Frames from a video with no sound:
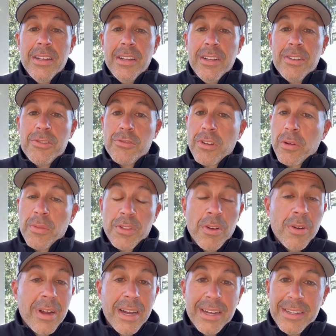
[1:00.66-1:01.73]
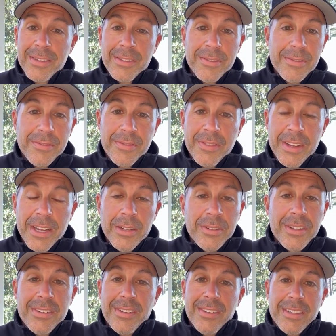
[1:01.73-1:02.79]
struggling with all kinds of
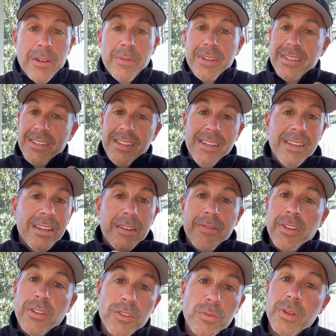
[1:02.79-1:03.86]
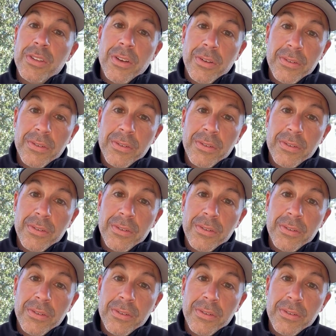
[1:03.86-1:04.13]
illnesses that we see and even those we don't.